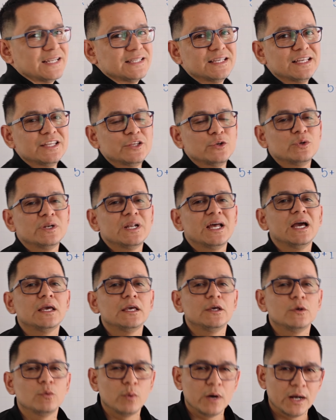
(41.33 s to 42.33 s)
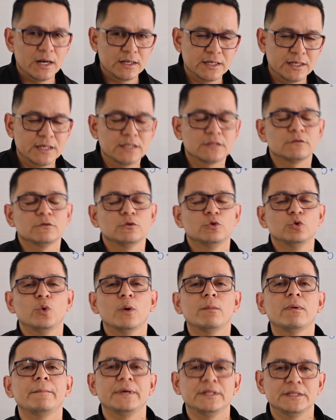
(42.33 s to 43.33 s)
this is an equality.
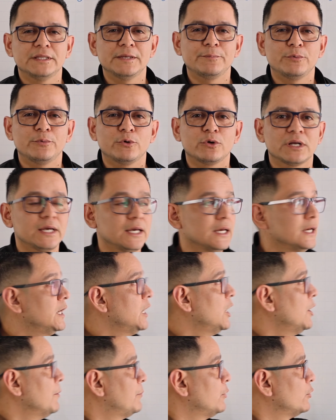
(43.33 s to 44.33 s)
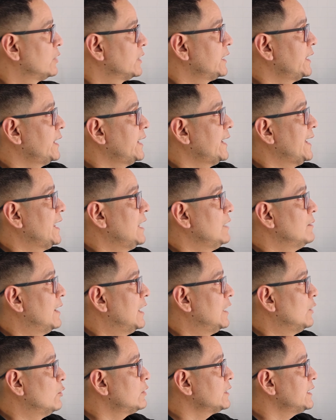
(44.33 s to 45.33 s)
Again, why? Because
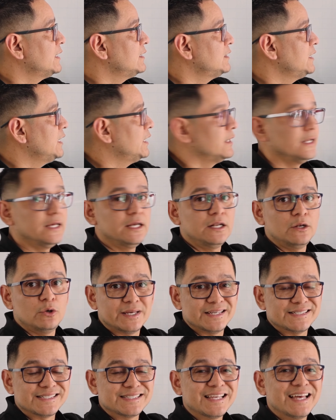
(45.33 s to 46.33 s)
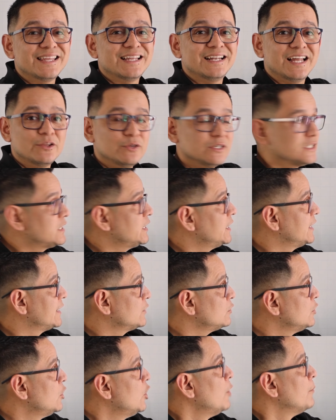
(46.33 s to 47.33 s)
the value of what's on the left
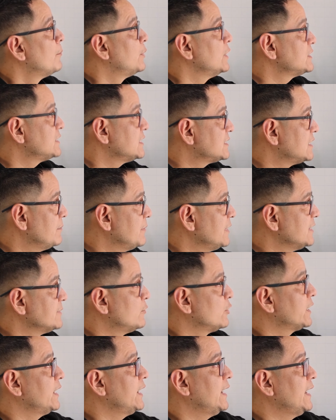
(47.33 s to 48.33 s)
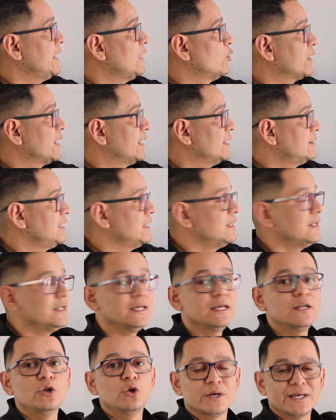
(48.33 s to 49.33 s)
side is the same as
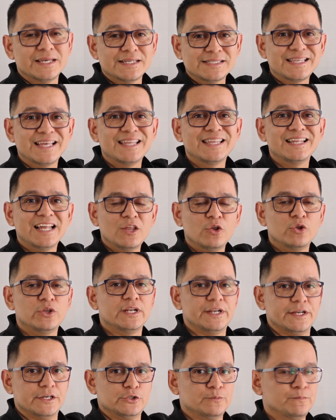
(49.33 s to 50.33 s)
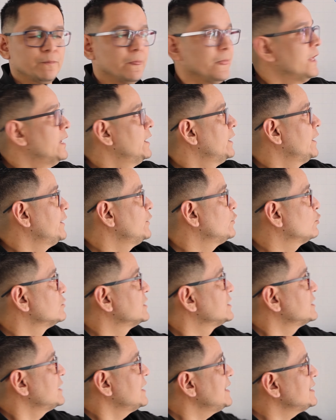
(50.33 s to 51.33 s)
what's on the right side.
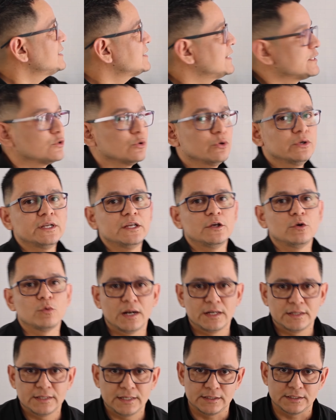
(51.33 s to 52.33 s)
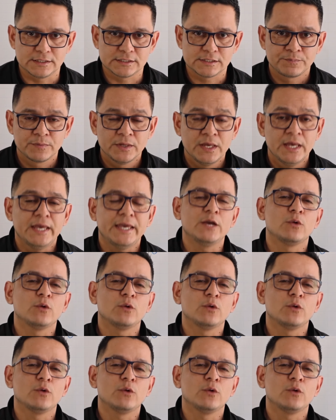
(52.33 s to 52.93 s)
So, are these equalities?